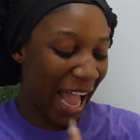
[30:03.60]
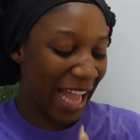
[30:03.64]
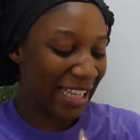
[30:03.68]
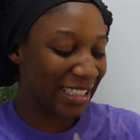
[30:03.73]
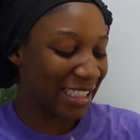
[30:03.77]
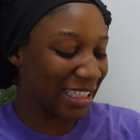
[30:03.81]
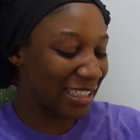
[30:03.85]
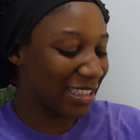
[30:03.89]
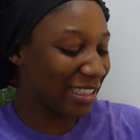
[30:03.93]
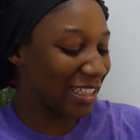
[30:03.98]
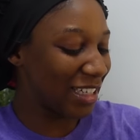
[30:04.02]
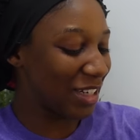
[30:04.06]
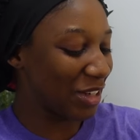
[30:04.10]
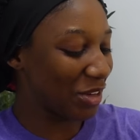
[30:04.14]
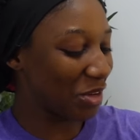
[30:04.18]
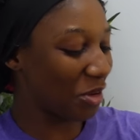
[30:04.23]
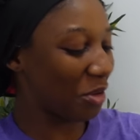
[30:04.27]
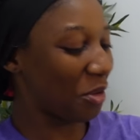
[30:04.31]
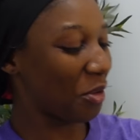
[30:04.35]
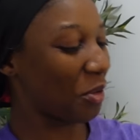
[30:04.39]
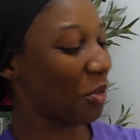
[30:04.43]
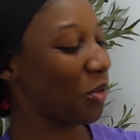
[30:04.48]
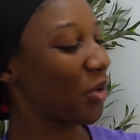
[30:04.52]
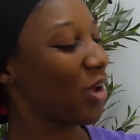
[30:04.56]
I just didn't
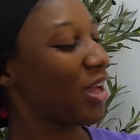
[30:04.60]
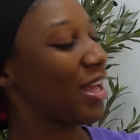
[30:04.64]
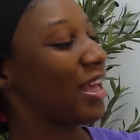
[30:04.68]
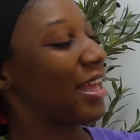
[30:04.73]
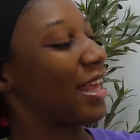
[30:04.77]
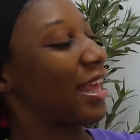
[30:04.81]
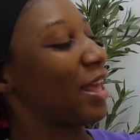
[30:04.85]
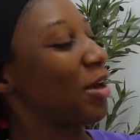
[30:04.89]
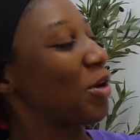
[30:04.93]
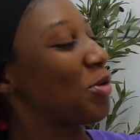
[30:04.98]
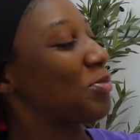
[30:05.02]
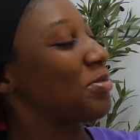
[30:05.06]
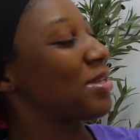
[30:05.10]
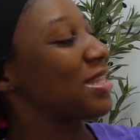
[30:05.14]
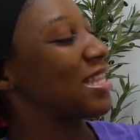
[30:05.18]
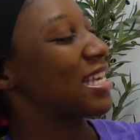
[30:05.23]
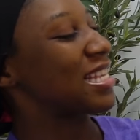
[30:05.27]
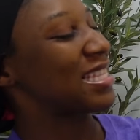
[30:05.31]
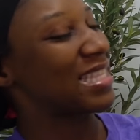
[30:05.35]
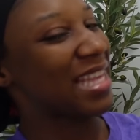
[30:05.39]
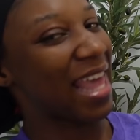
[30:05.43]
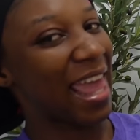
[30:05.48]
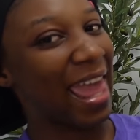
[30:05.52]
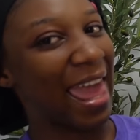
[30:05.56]
know it would be
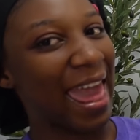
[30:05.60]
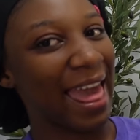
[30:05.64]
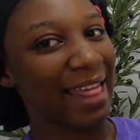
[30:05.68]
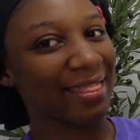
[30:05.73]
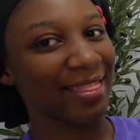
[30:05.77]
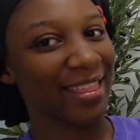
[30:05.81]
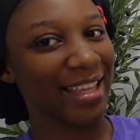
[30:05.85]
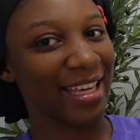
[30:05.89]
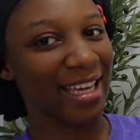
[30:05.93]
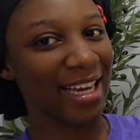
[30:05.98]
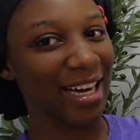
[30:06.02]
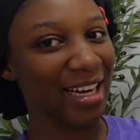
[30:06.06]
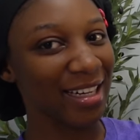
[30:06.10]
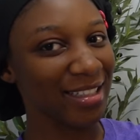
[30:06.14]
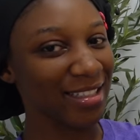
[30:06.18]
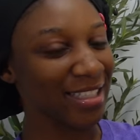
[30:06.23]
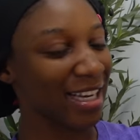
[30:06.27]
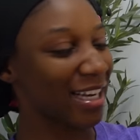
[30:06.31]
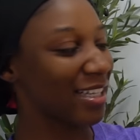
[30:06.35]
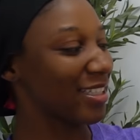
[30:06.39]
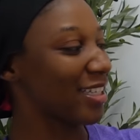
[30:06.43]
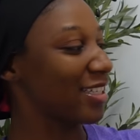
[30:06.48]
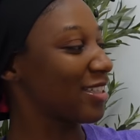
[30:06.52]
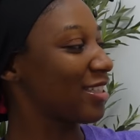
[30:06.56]
this elegant
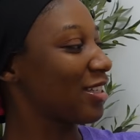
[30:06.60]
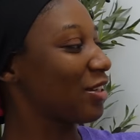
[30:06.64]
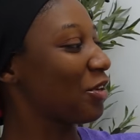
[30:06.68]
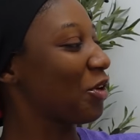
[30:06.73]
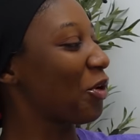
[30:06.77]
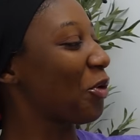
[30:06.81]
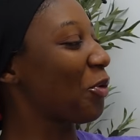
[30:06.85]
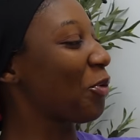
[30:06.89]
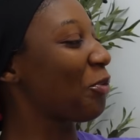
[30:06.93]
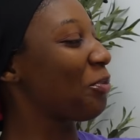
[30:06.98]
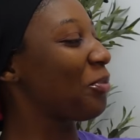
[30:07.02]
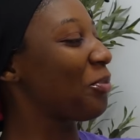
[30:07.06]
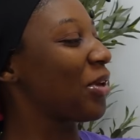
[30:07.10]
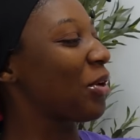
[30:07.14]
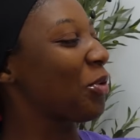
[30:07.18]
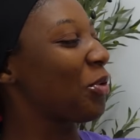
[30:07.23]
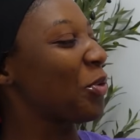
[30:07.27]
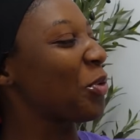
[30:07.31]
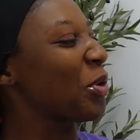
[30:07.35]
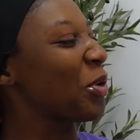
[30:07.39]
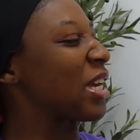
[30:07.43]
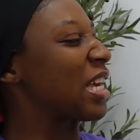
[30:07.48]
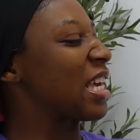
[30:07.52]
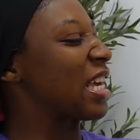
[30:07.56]
I just didn't know it
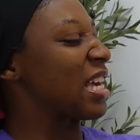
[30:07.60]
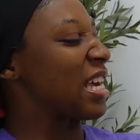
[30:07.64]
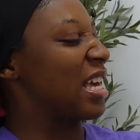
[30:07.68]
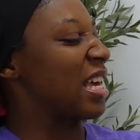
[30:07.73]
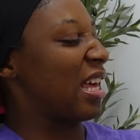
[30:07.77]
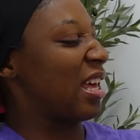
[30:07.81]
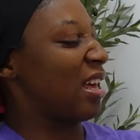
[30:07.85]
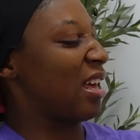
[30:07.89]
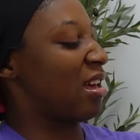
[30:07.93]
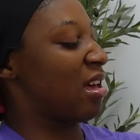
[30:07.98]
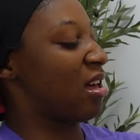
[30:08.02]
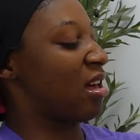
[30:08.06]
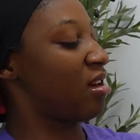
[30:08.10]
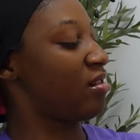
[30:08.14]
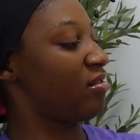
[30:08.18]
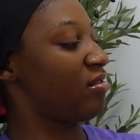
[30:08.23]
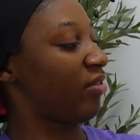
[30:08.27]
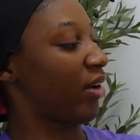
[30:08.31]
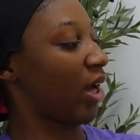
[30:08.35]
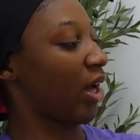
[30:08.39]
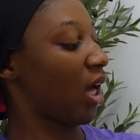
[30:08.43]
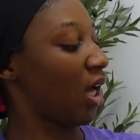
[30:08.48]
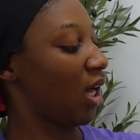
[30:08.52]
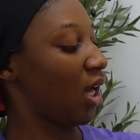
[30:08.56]
would give
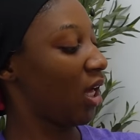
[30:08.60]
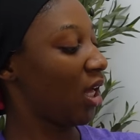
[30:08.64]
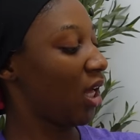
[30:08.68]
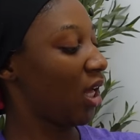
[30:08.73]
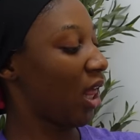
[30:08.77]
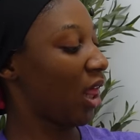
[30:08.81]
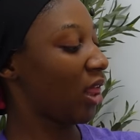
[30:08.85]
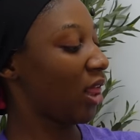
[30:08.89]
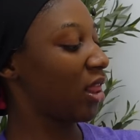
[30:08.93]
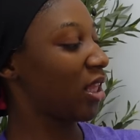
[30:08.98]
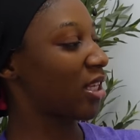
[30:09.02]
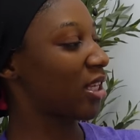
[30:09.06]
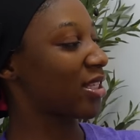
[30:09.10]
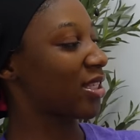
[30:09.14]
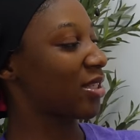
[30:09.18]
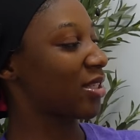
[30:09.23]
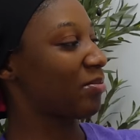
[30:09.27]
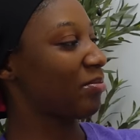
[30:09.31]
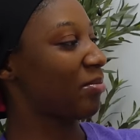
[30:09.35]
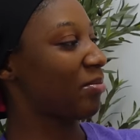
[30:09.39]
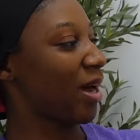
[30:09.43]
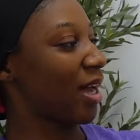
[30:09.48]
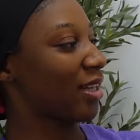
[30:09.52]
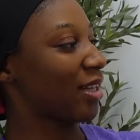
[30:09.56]
this
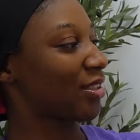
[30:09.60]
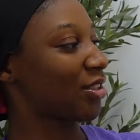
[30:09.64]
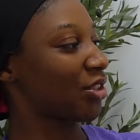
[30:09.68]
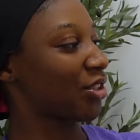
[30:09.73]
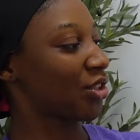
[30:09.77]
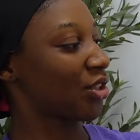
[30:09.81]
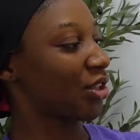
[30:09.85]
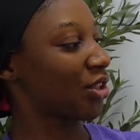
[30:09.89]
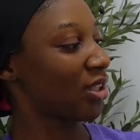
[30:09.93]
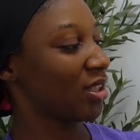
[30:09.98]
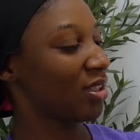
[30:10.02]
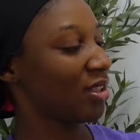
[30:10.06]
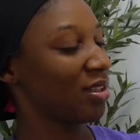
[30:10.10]
much